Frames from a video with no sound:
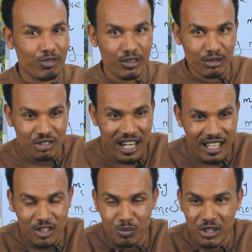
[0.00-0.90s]
Like if you
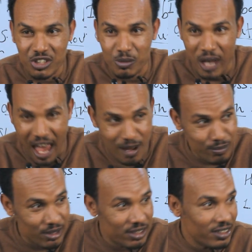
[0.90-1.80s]
try your best to be
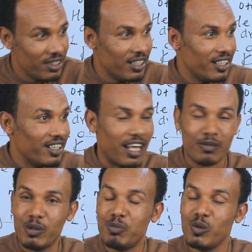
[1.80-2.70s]
humble,
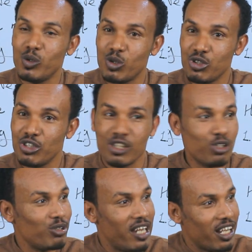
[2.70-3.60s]
like people will
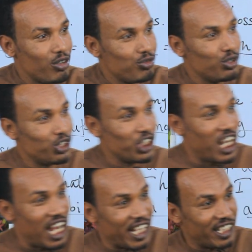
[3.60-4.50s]
consider you like a
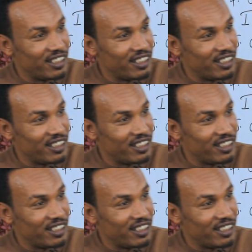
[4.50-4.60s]
foolish guy.